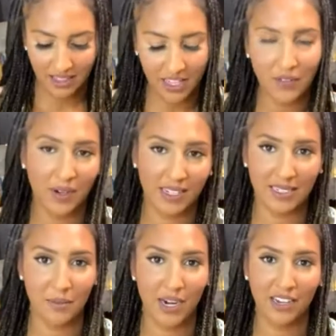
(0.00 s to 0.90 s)
love it because
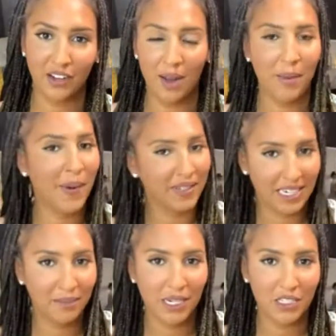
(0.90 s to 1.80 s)
I'm about
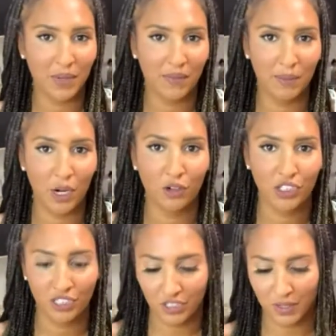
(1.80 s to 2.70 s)
10 minutes away from the
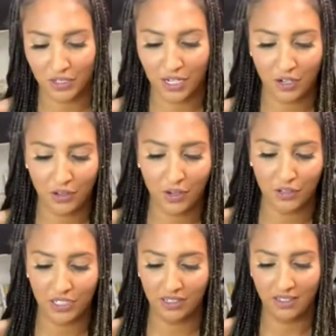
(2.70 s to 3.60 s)
ocean. So I try to go to the
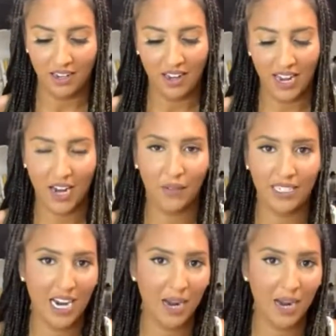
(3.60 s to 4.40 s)
ocean every time.